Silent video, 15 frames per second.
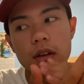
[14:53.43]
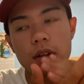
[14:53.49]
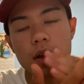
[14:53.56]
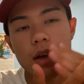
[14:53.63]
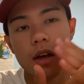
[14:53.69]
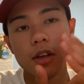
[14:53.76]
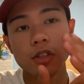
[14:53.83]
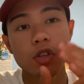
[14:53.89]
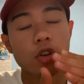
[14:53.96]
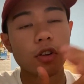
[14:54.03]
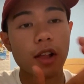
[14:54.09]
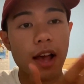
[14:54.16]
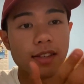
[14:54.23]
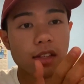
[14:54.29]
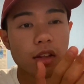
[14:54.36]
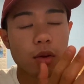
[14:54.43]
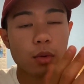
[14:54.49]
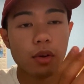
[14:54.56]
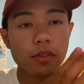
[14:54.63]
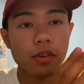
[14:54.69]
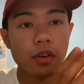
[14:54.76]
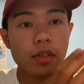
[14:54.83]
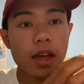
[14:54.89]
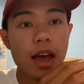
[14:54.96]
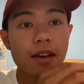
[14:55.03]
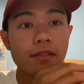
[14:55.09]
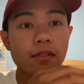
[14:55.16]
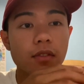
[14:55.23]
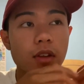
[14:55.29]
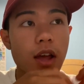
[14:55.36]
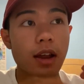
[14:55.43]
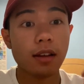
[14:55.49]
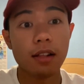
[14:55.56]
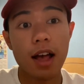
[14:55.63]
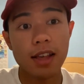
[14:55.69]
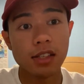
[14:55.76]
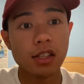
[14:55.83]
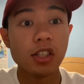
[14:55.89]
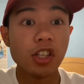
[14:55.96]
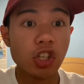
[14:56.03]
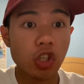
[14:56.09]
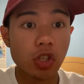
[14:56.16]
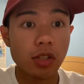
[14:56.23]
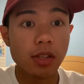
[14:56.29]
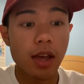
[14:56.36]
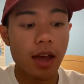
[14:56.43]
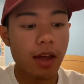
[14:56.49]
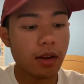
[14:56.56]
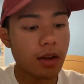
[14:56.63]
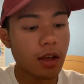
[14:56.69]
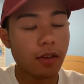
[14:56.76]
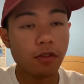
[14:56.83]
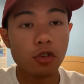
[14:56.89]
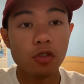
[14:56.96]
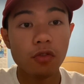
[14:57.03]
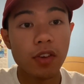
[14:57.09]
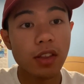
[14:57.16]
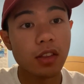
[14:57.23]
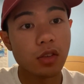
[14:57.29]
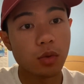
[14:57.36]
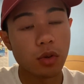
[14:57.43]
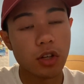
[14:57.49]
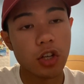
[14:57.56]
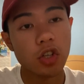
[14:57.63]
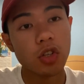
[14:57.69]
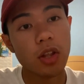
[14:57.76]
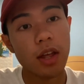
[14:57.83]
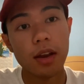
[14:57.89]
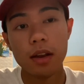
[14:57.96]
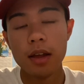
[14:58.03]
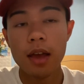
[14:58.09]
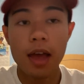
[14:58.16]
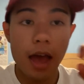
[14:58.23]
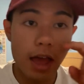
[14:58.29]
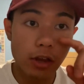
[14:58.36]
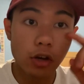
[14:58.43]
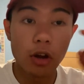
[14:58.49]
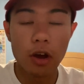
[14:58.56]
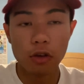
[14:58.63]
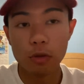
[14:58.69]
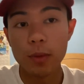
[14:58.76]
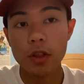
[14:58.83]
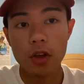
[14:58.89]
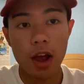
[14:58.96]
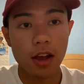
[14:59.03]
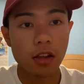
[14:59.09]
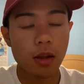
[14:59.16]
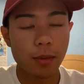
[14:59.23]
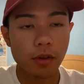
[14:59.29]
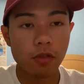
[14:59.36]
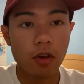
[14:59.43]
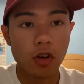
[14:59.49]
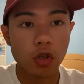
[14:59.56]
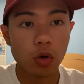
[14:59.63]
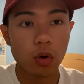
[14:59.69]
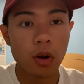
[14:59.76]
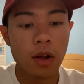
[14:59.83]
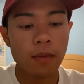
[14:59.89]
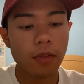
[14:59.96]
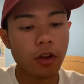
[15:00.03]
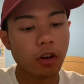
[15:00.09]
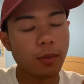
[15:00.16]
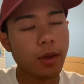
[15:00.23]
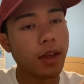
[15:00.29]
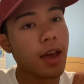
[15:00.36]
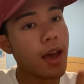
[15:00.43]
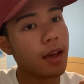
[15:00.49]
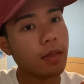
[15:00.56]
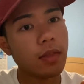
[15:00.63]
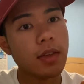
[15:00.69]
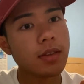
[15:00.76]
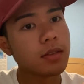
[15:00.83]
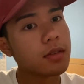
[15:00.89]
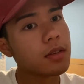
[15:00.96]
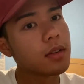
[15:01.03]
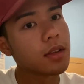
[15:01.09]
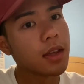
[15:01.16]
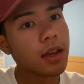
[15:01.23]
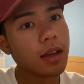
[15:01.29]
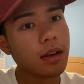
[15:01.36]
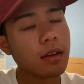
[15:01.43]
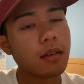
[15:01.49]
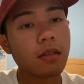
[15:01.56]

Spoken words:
a certain class that they want to fill. They have, and a class is niches. And if you fit this one niche, then, and you meet their academic threshold, they're gonna be like, hey, this kid,